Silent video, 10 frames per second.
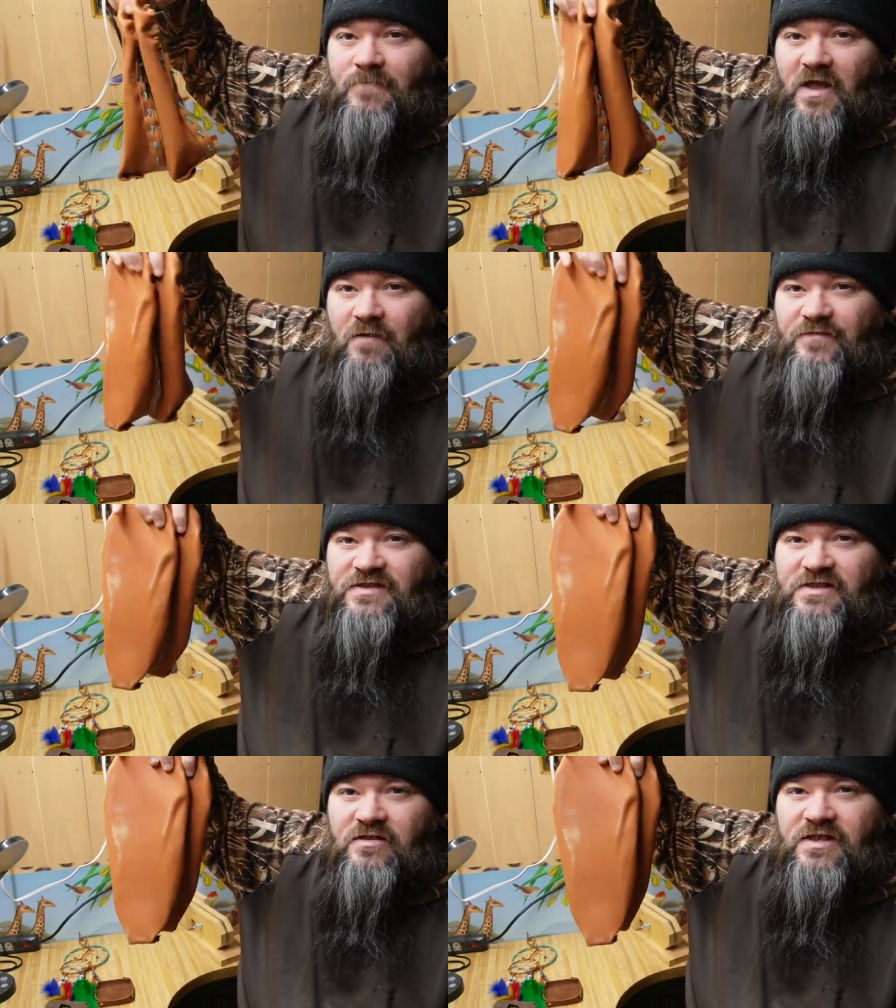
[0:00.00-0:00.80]
Um,
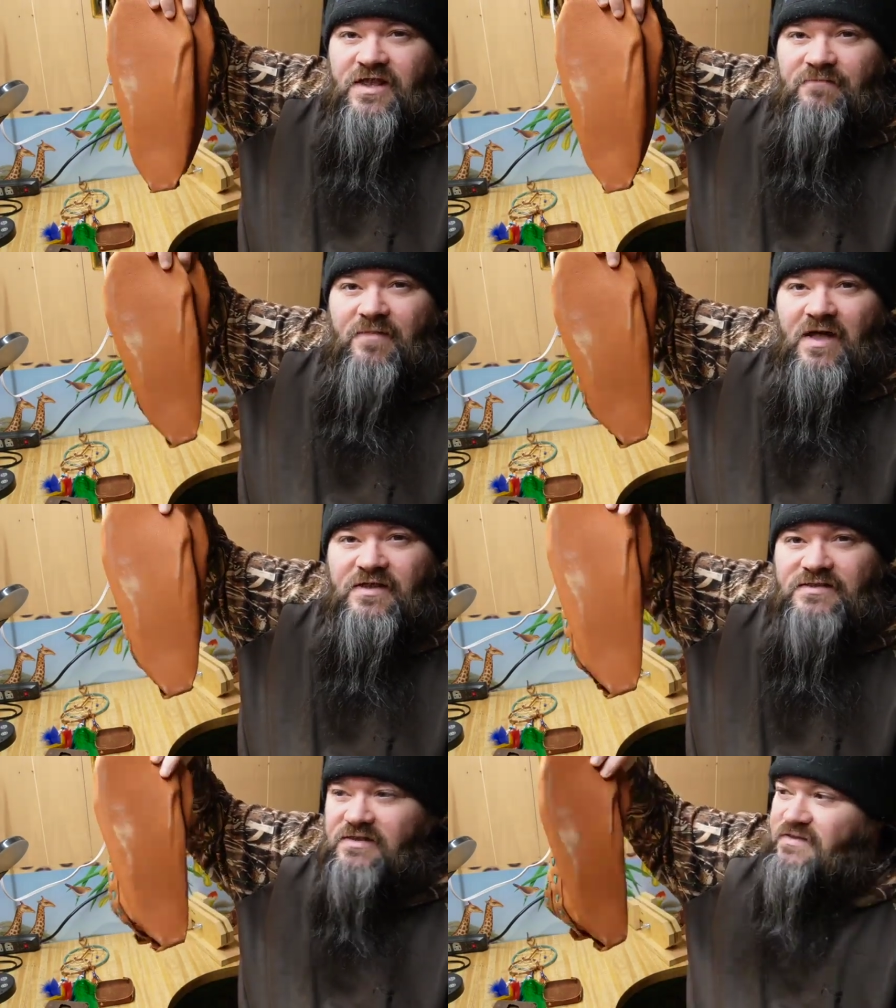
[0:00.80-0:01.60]
these are kit
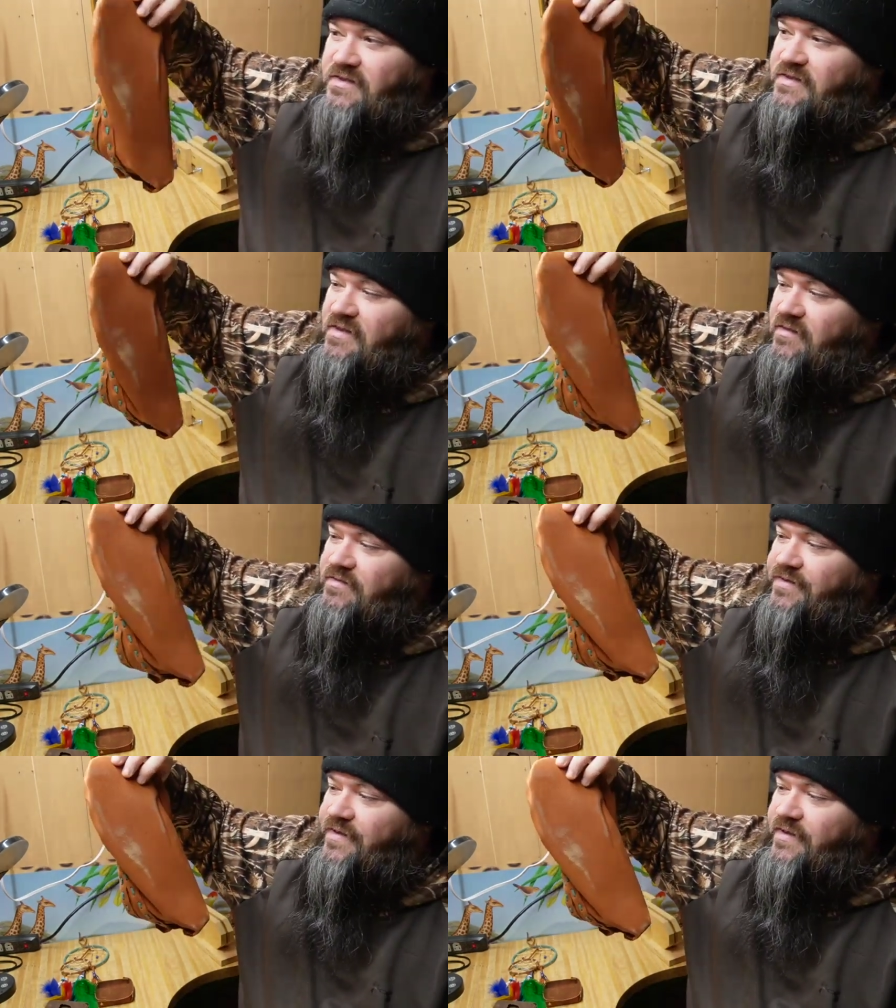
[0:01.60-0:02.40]
moccasins. These
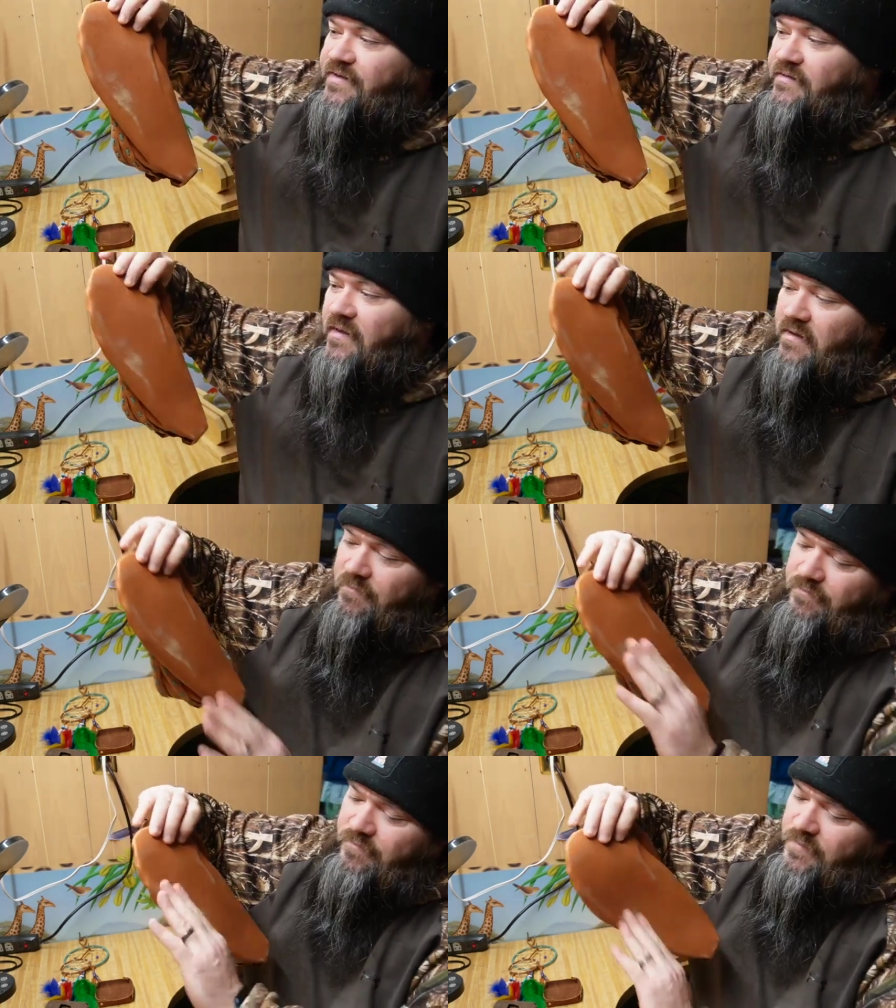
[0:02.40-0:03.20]
aren't the um,
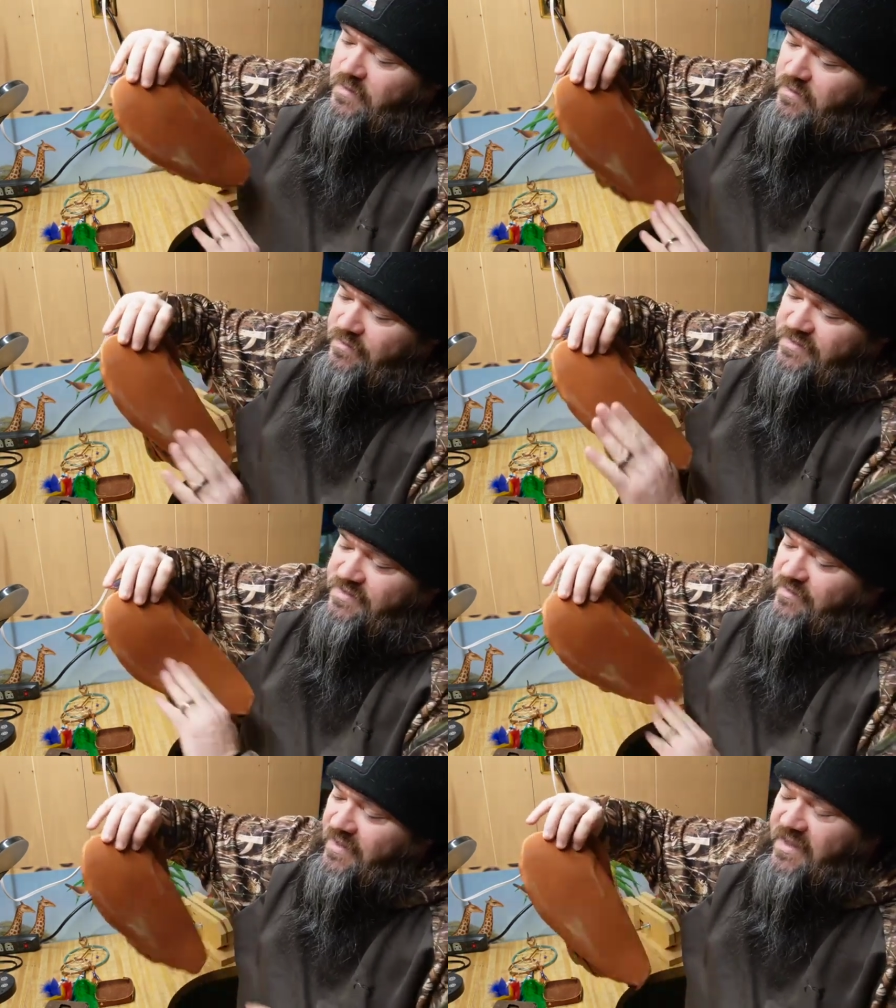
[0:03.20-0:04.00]
these
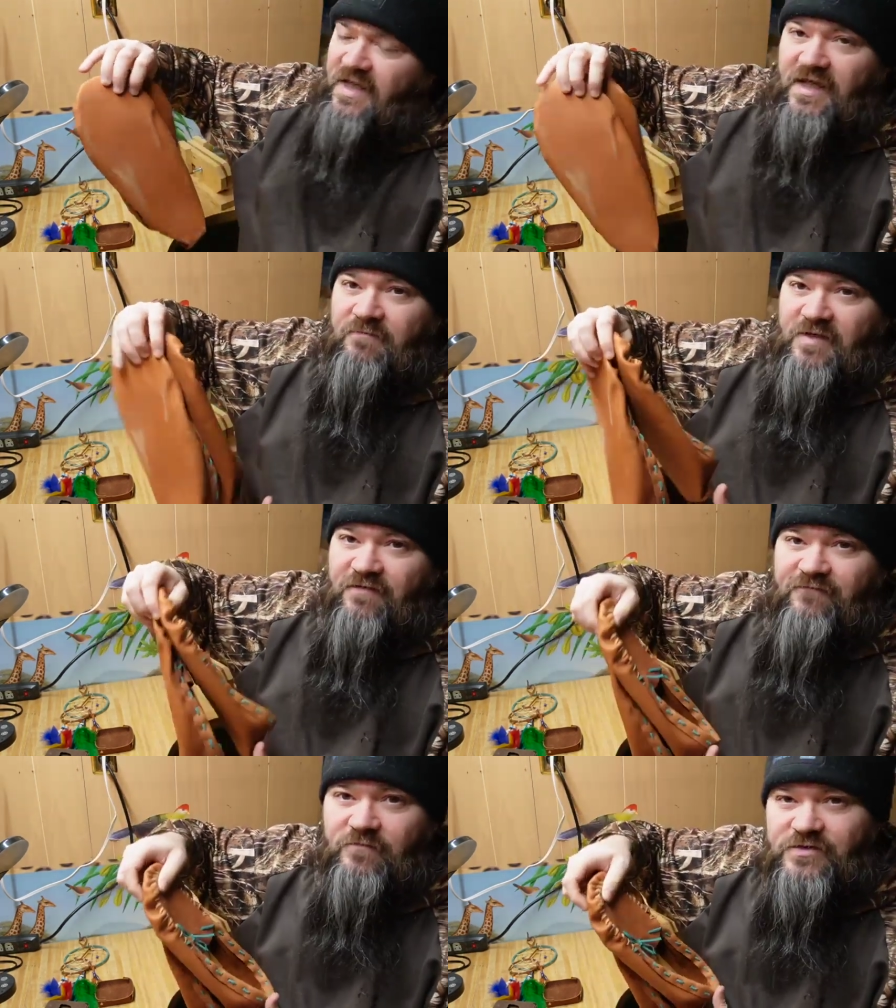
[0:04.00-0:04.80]
aren't like
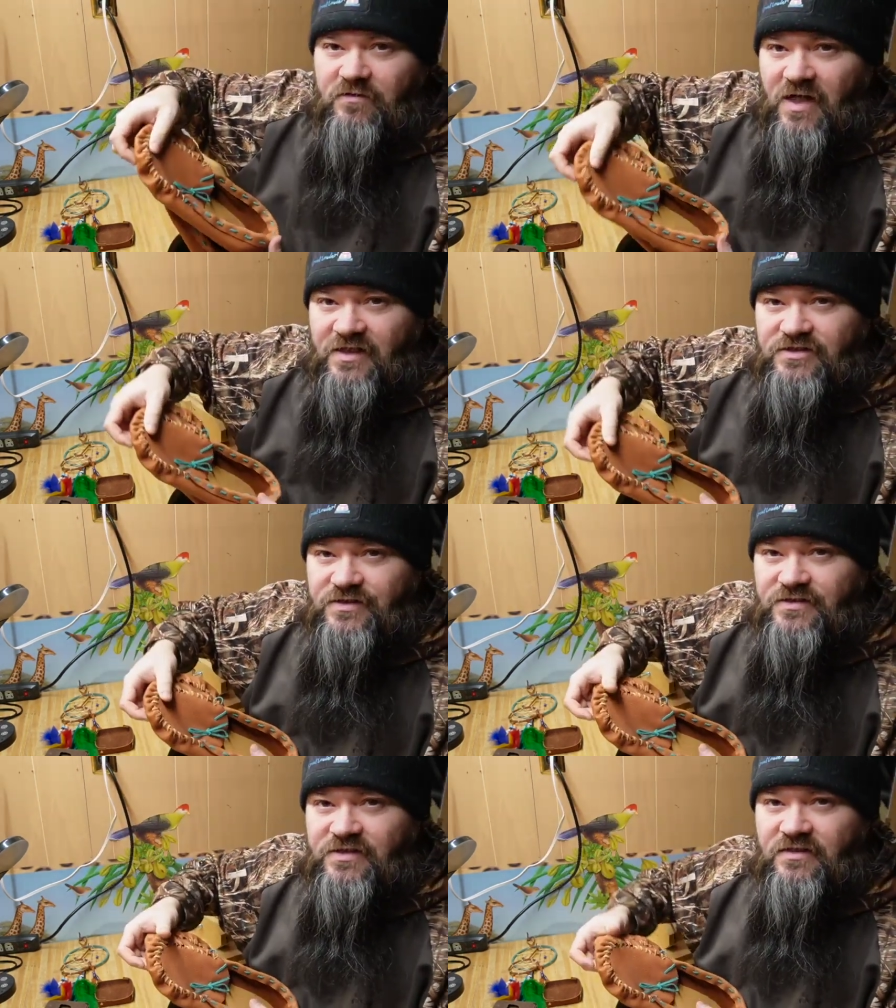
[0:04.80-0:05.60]
handmade from scratch.
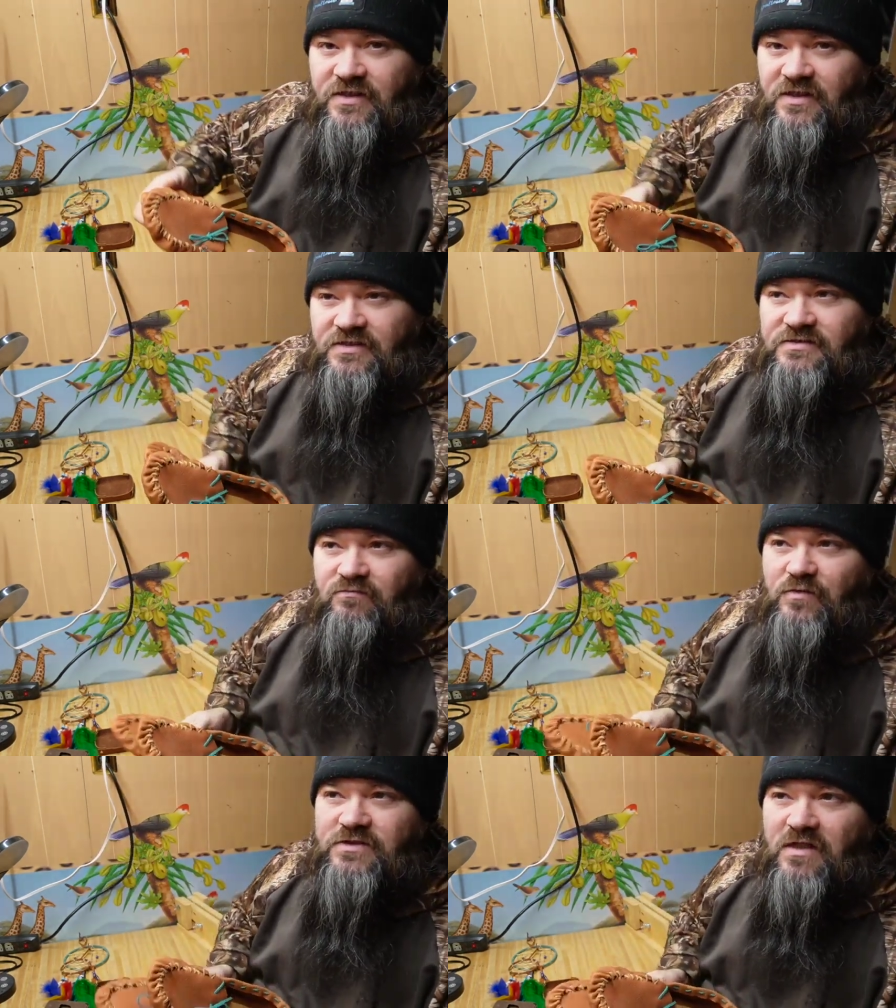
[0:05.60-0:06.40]
These are kits.
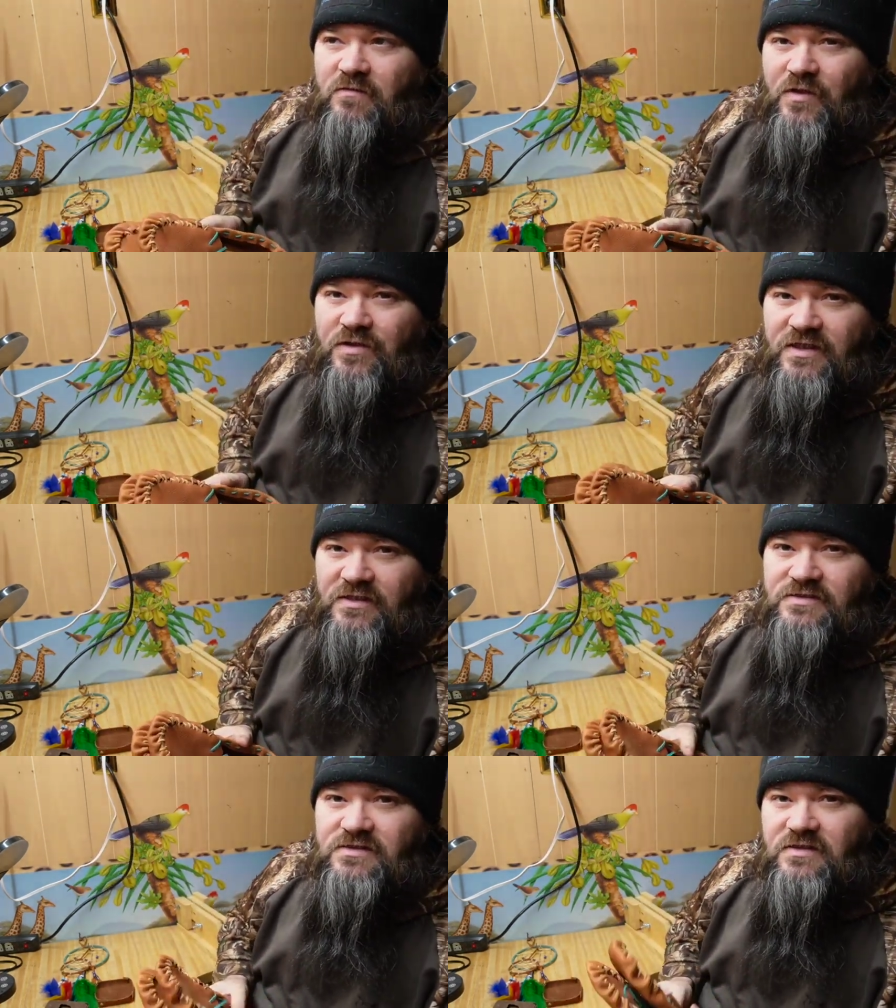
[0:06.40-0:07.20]
We'll talk about
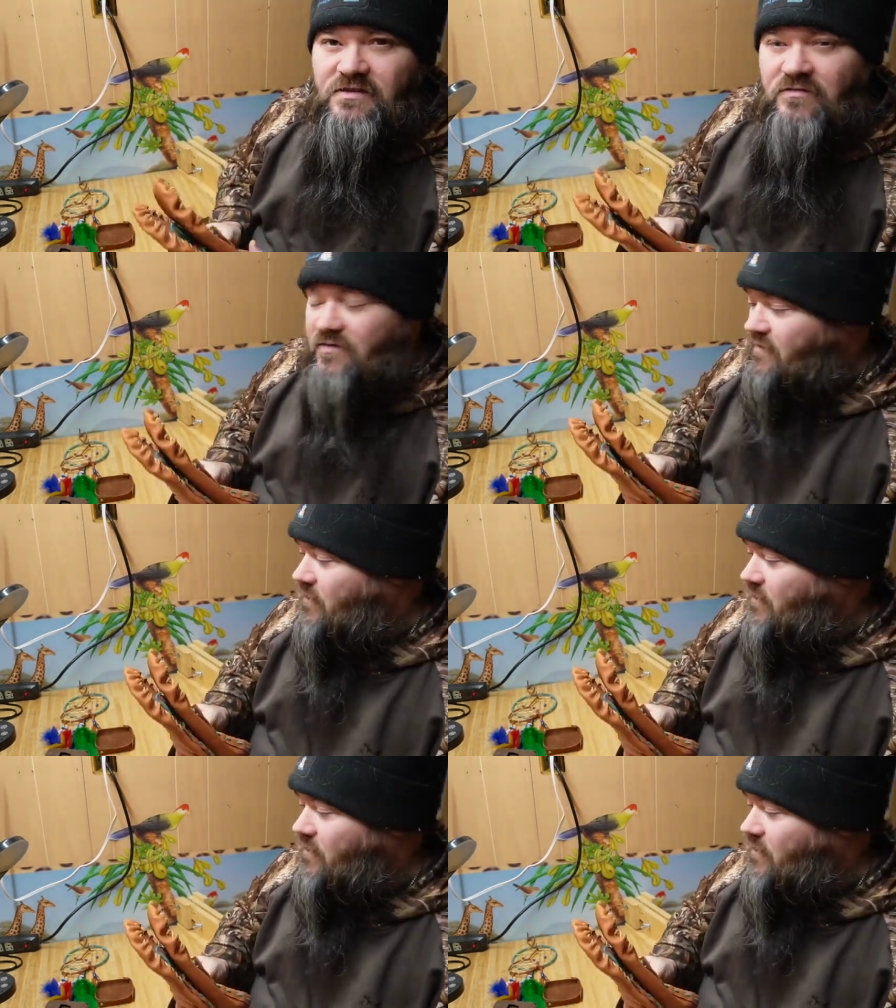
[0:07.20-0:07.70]
kits in a little